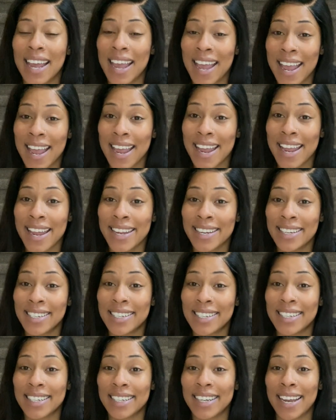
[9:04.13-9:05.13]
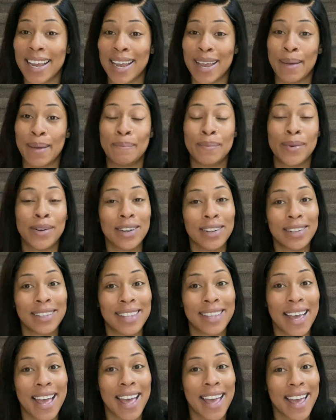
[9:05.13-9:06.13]
age and
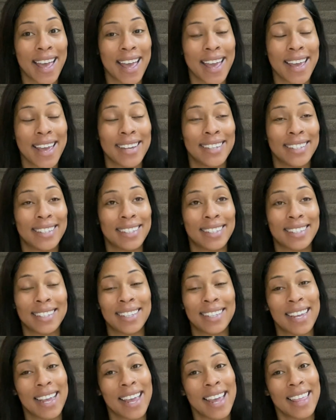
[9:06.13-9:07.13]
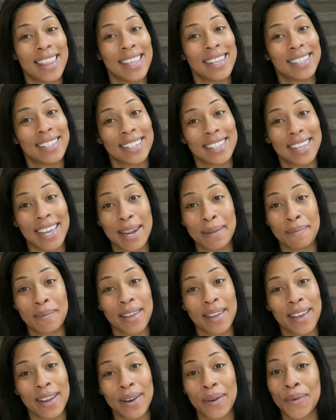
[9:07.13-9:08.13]
birthdays. And this is gonna
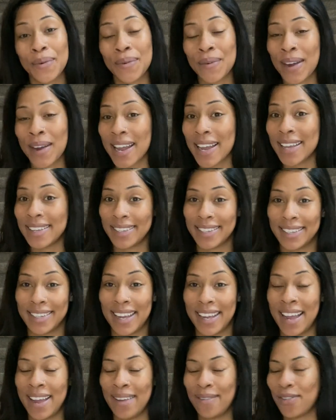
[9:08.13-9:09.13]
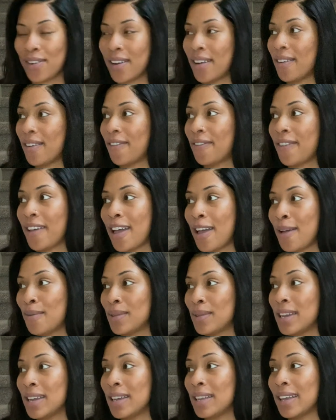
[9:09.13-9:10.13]
be a crazy time for our
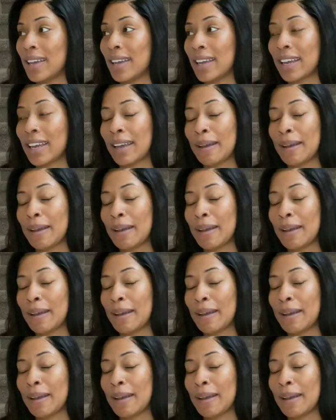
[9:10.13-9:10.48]
family. Like,